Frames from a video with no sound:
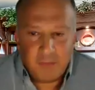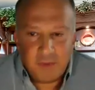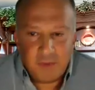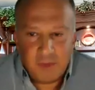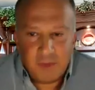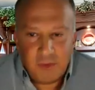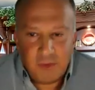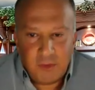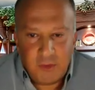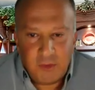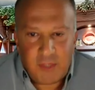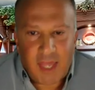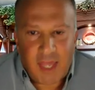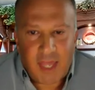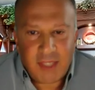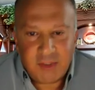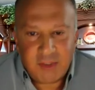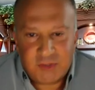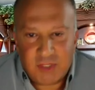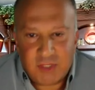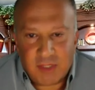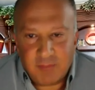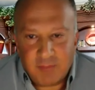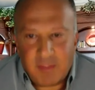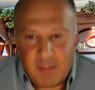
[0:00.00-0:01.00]
you guys
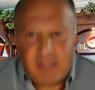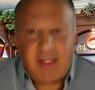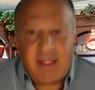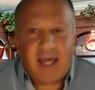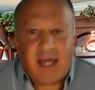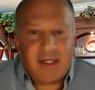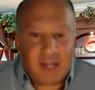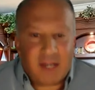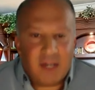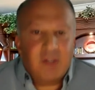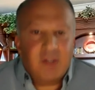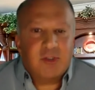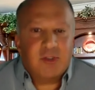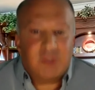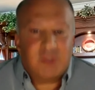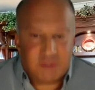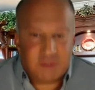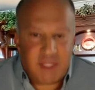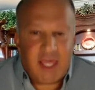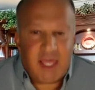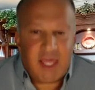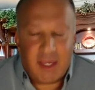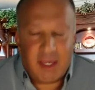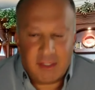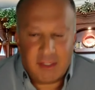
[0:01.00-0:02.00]
may not
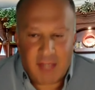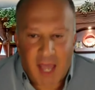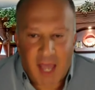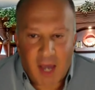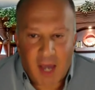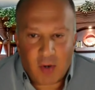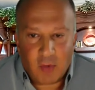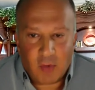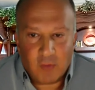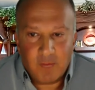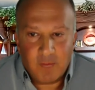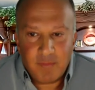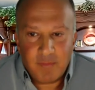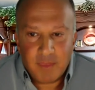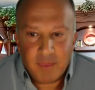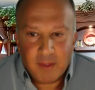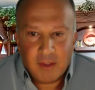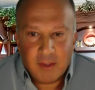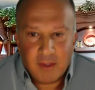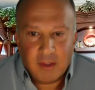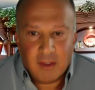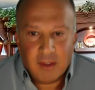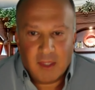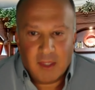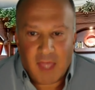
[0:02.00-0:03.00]
understand how
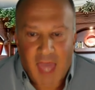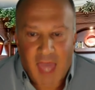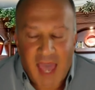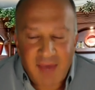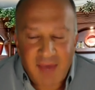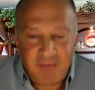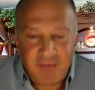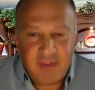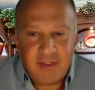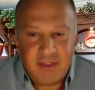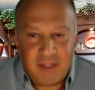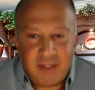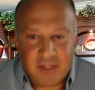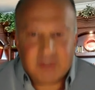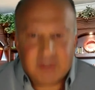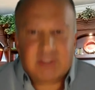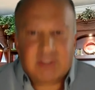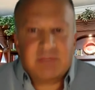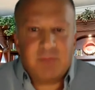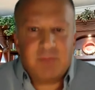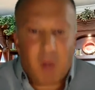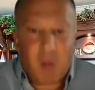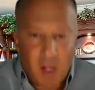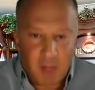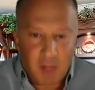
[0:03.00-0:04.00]
having a
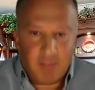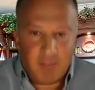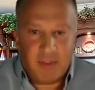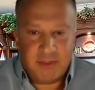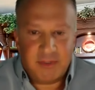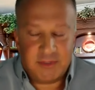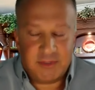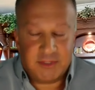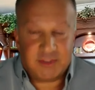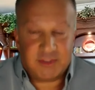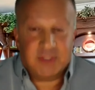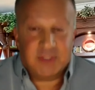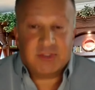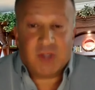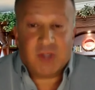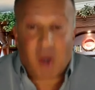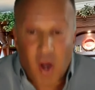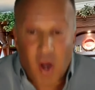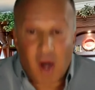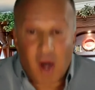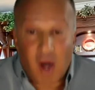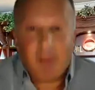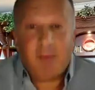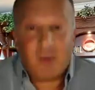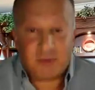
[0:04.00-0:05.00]
small business is
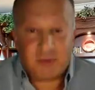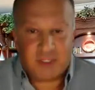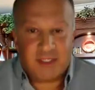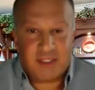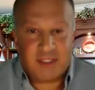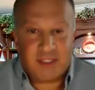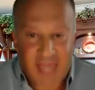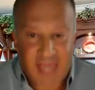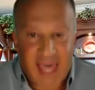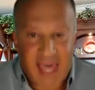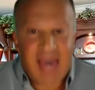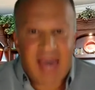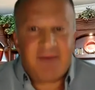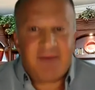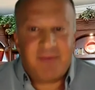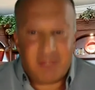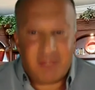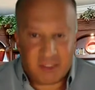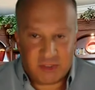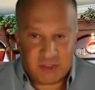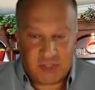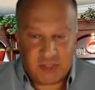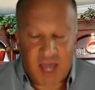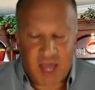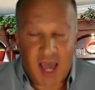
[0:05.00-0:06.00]
almost like having a
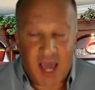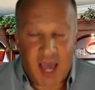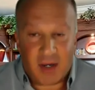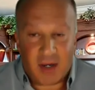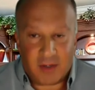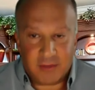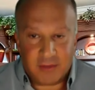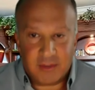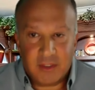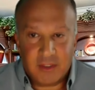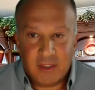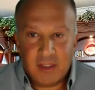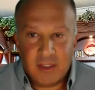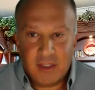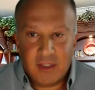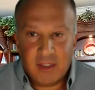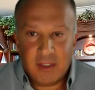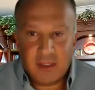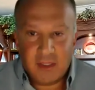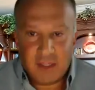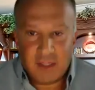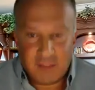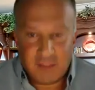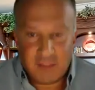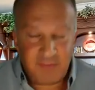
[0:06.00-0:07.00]
child.
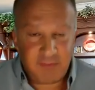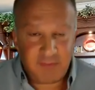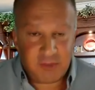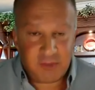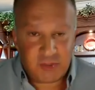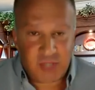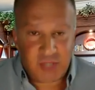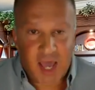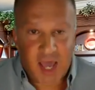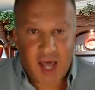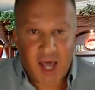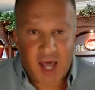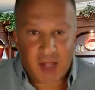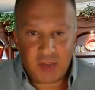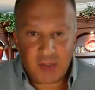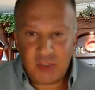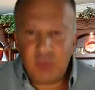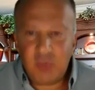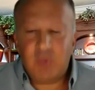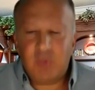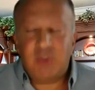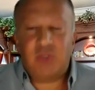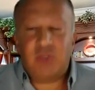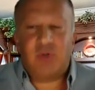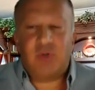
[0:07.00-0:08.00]
If you have a child, you
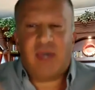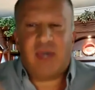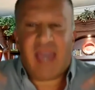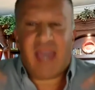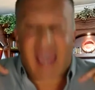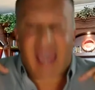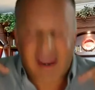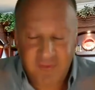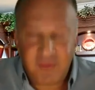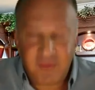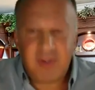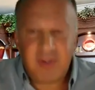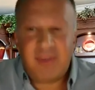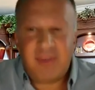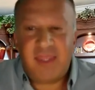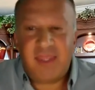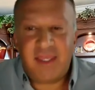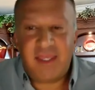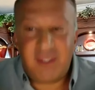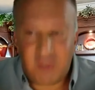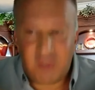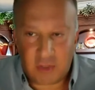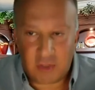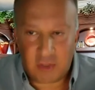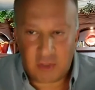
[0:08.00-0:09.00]
will do everything
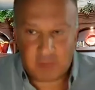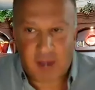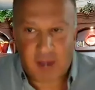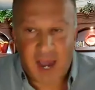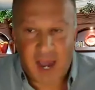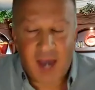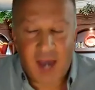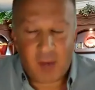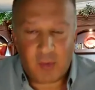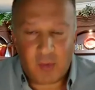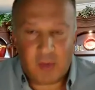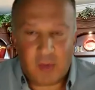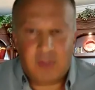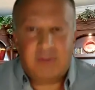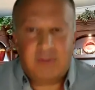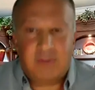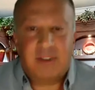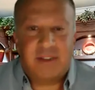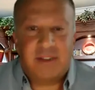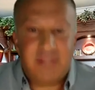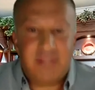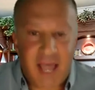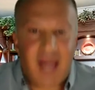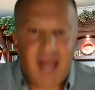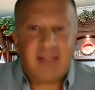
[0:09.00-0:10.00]
in your power to
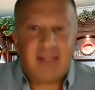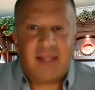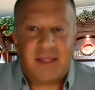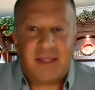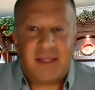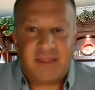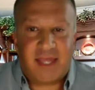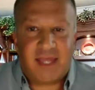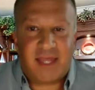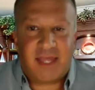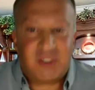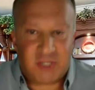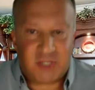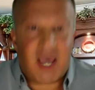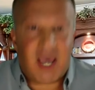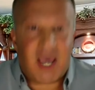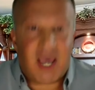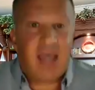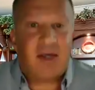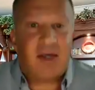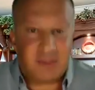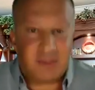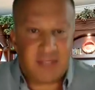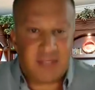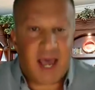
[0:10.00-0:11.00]
not let that
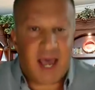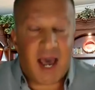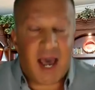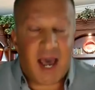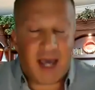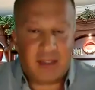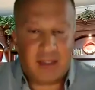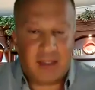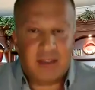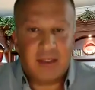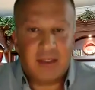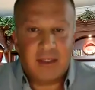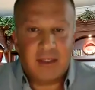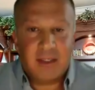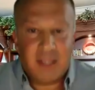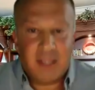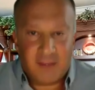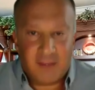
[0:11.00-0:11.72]
child die if